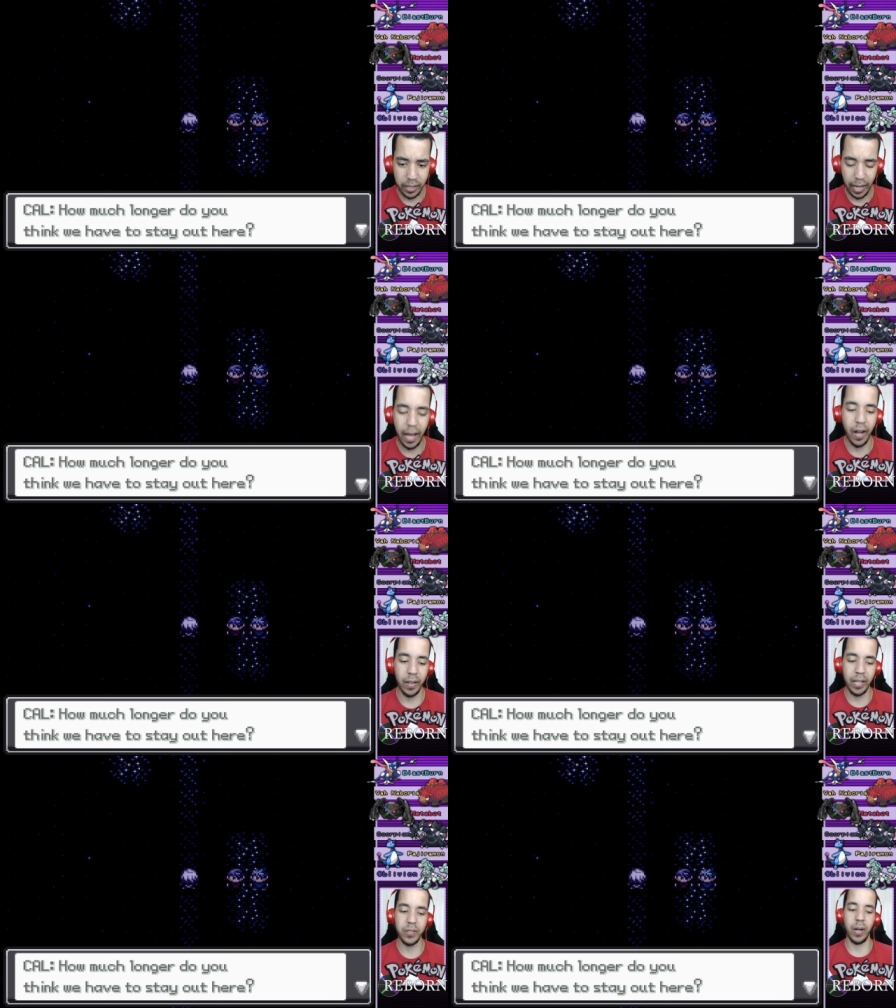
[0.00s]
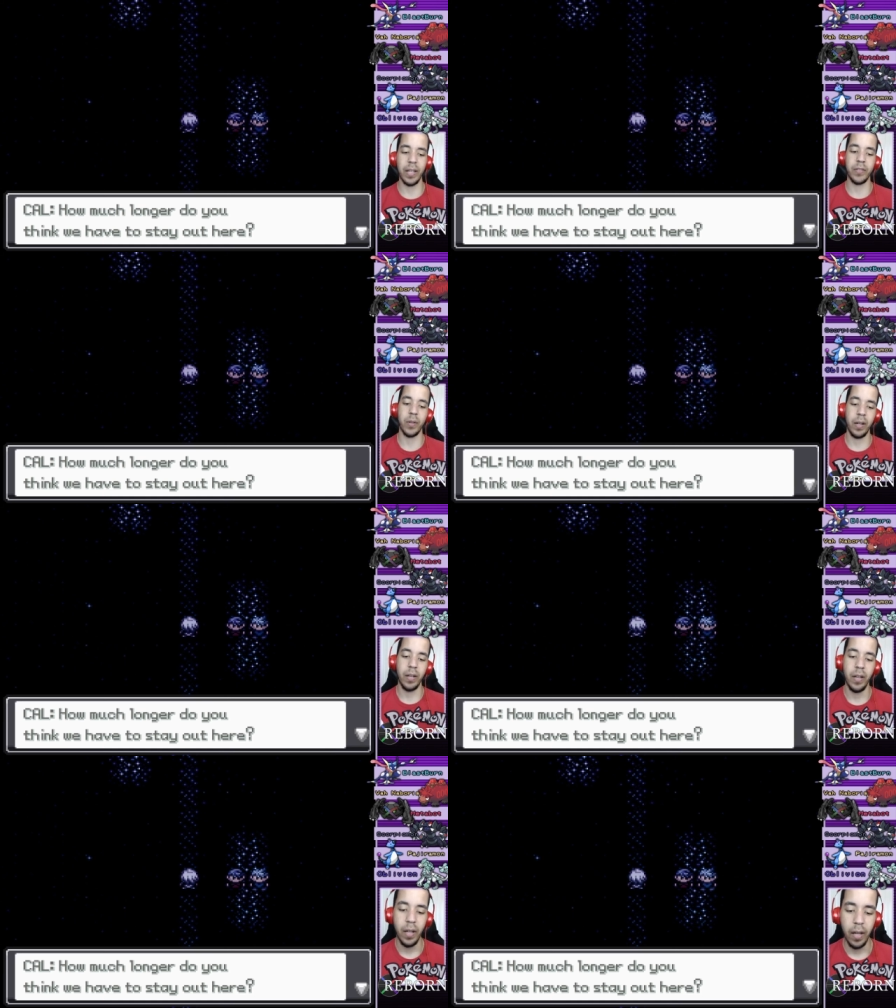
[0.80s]
Cal, that's right, that's right.
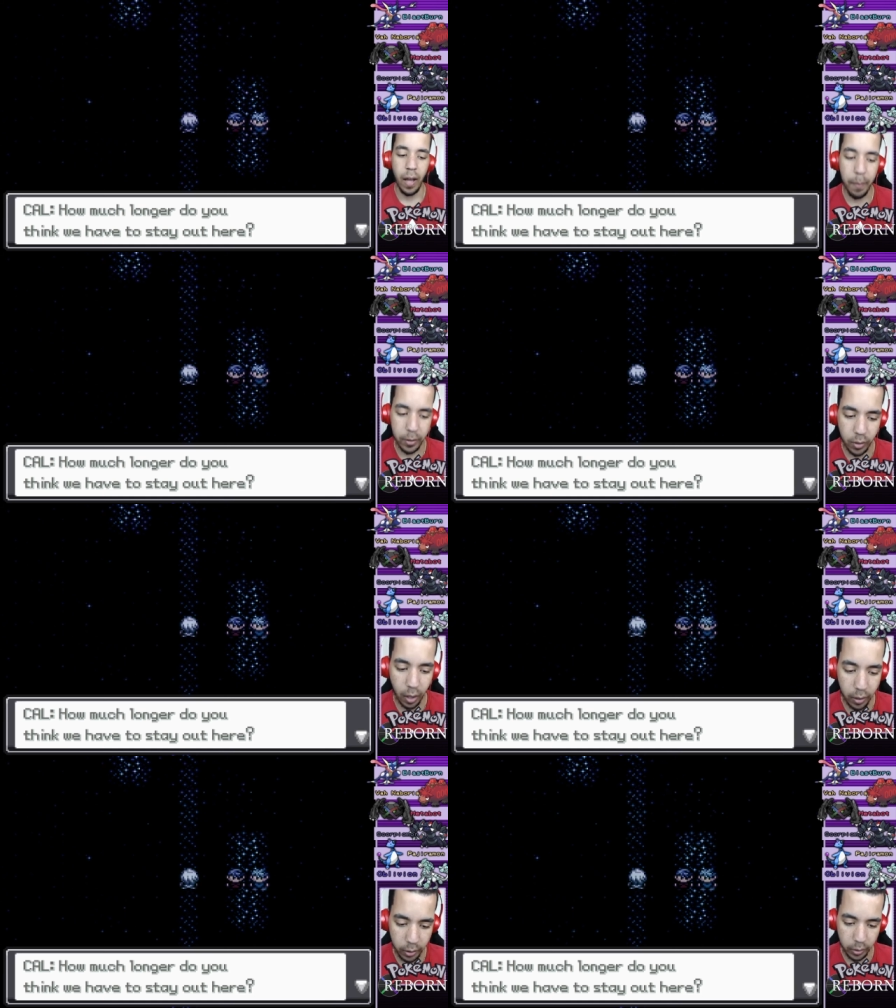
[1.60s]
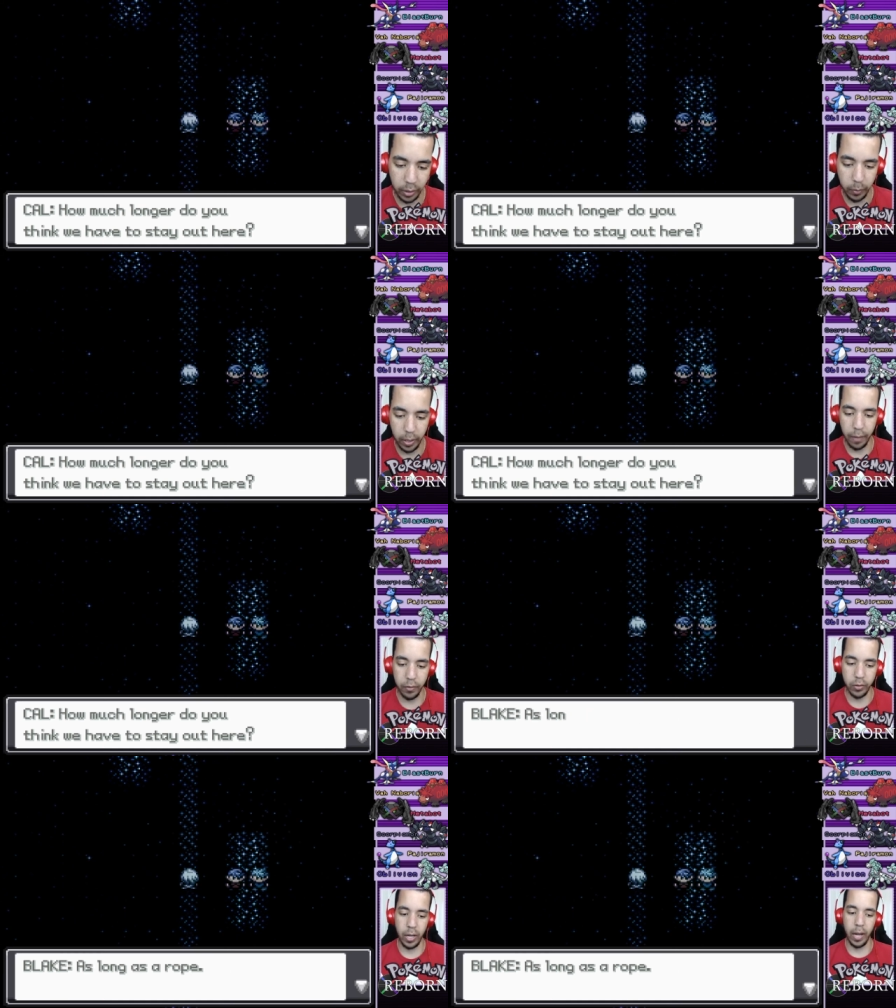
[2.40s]
How much longer do you think we have
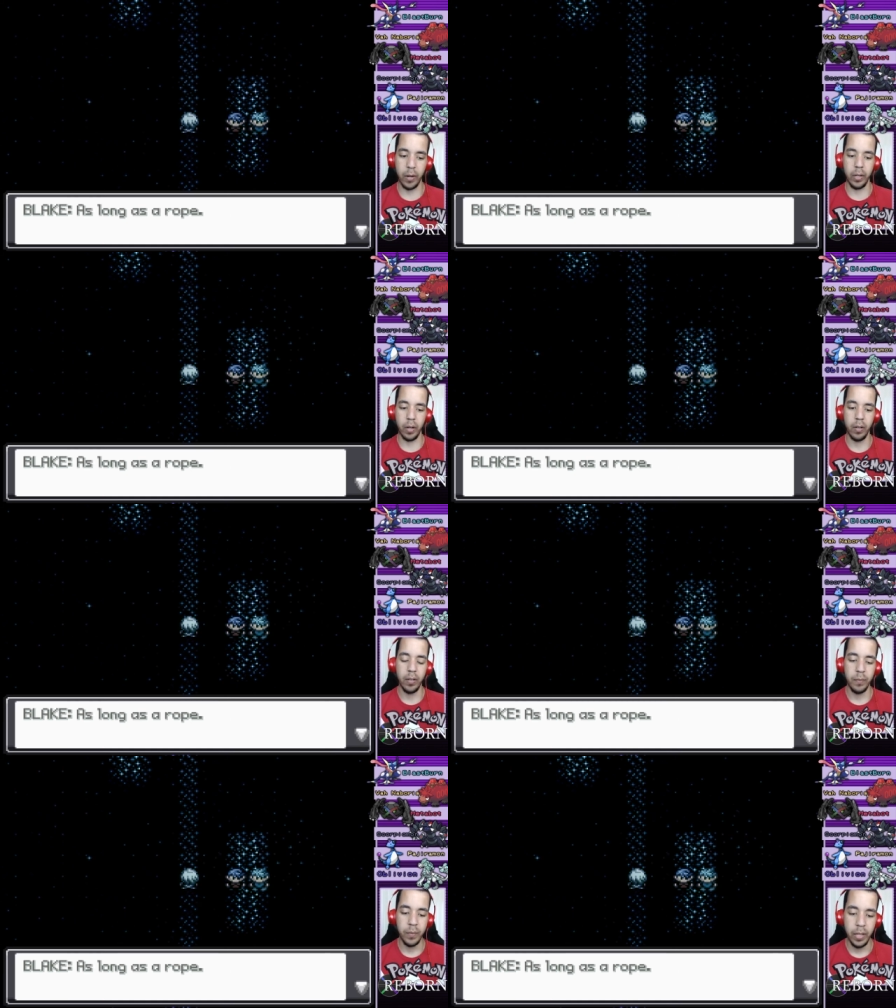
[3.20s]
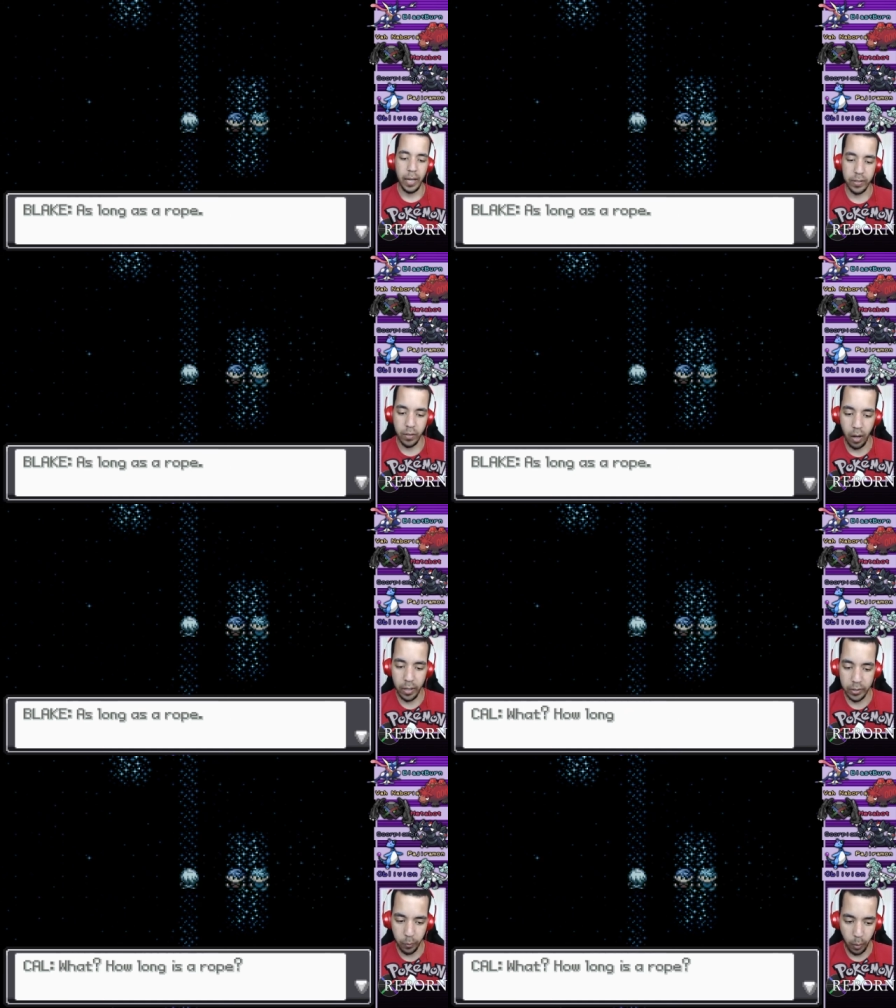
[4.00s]
to stay out here? As
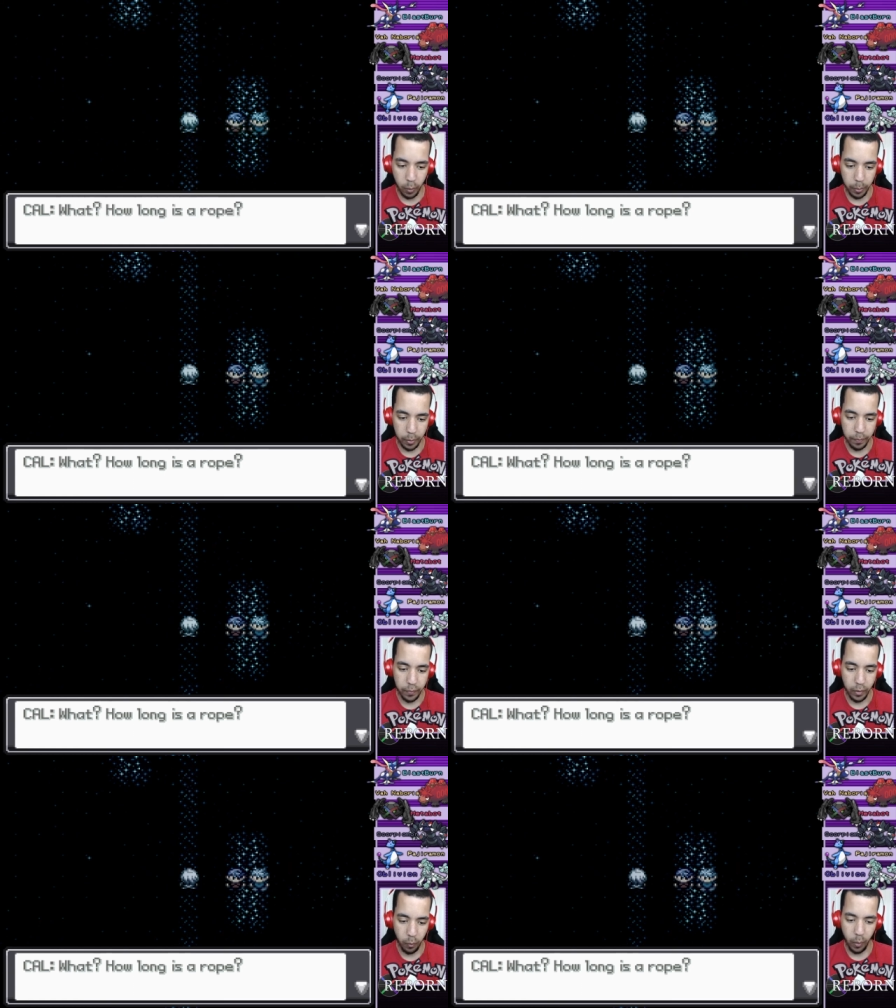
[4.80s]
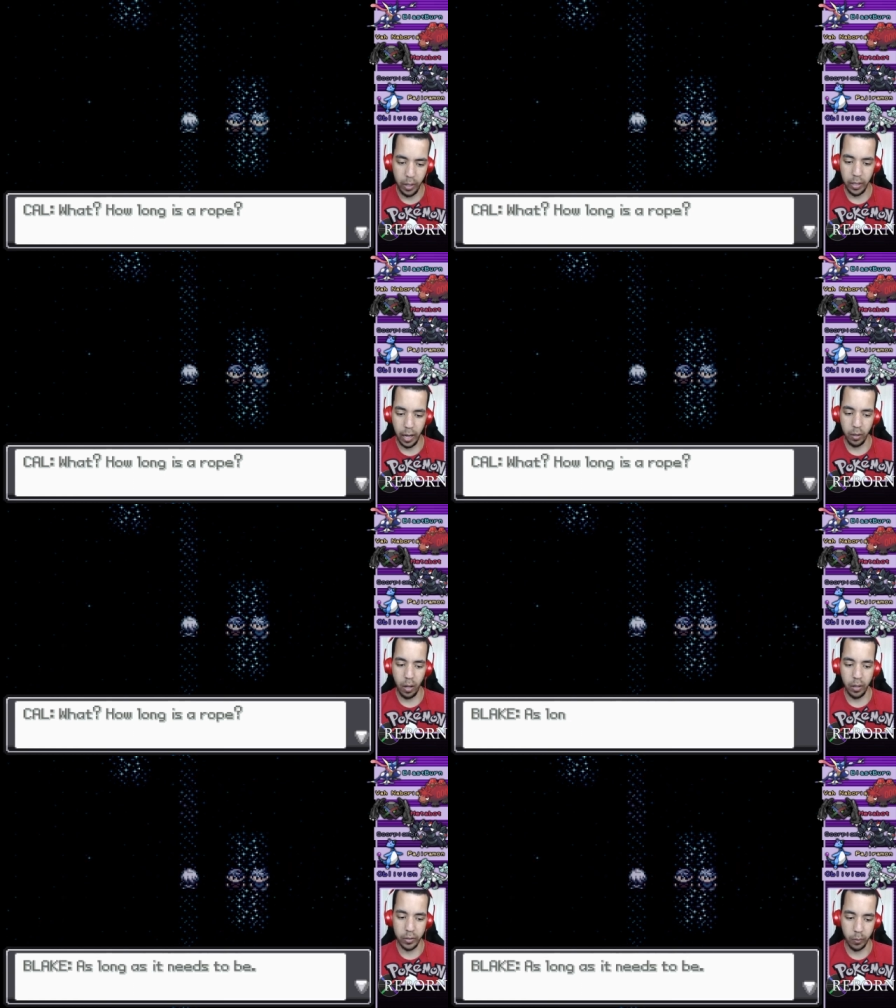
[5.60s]
long as a rope. What? How
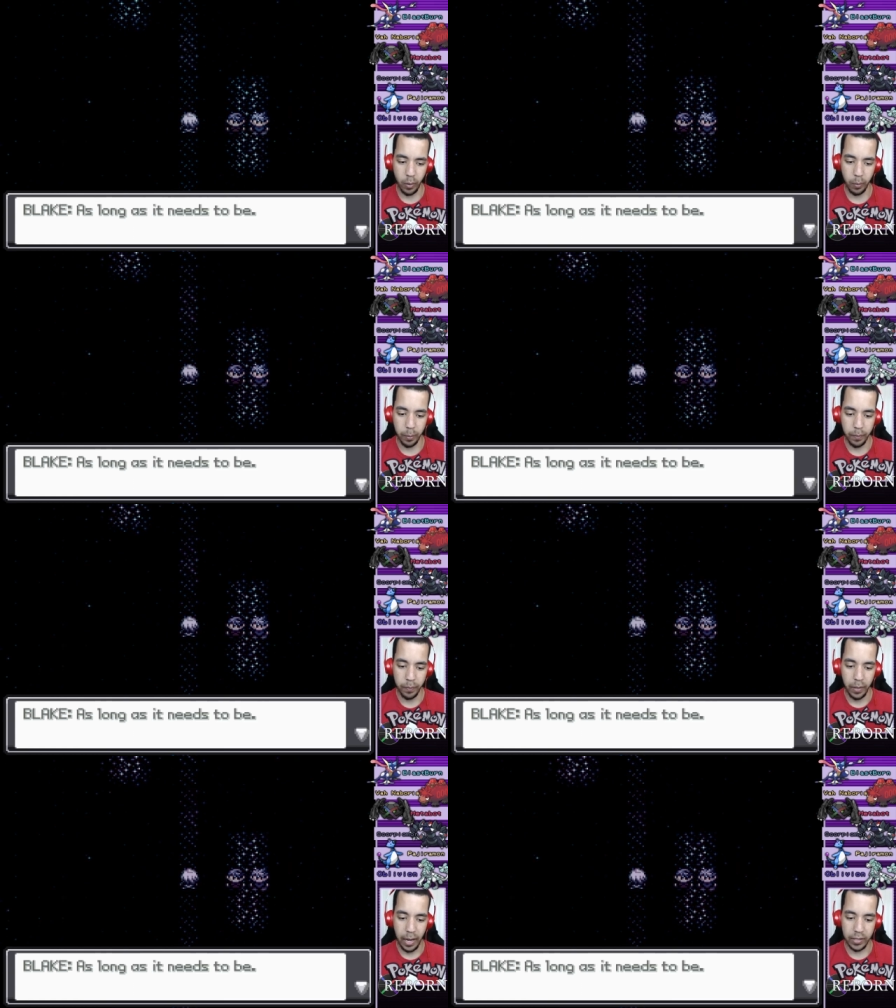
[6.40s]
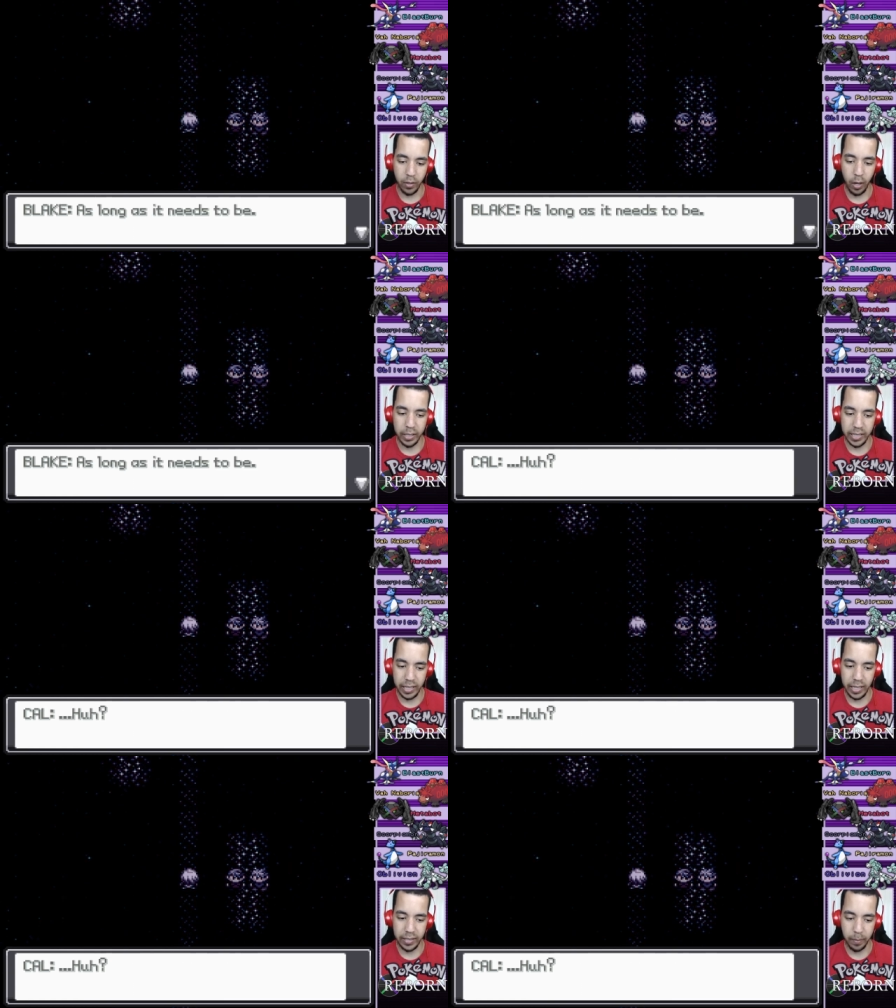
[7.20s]
long is a rope? As long as
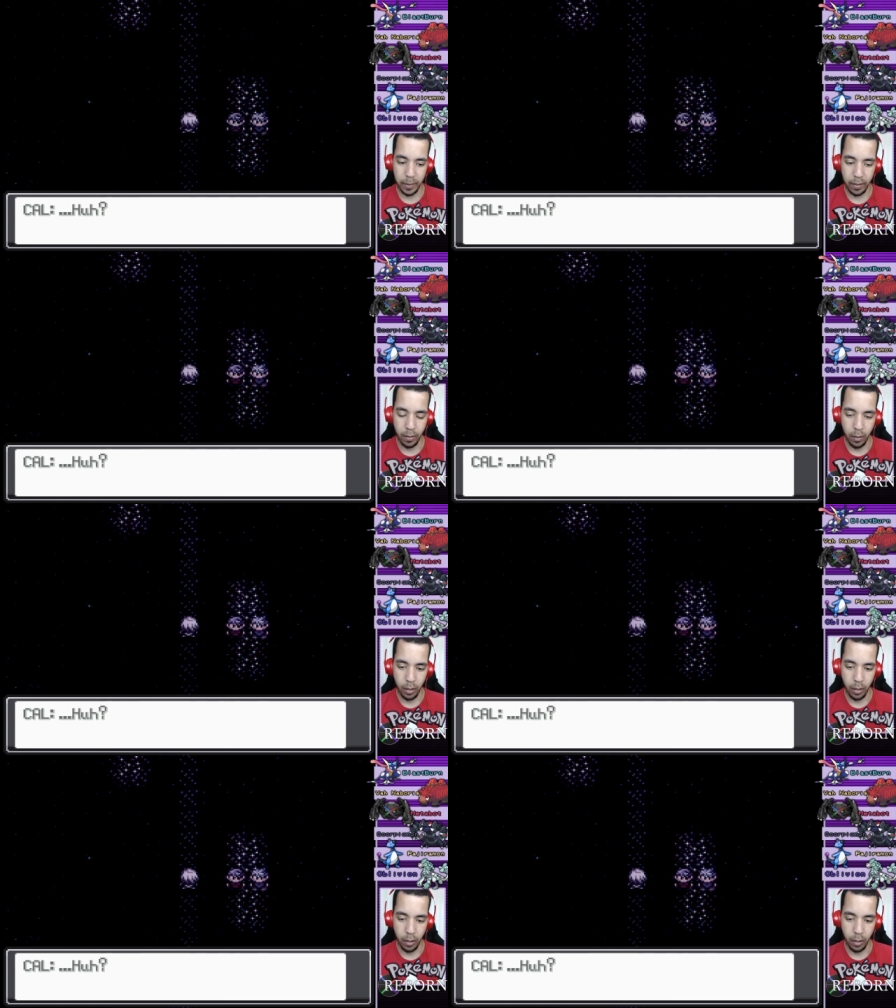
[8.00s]
it needs to be.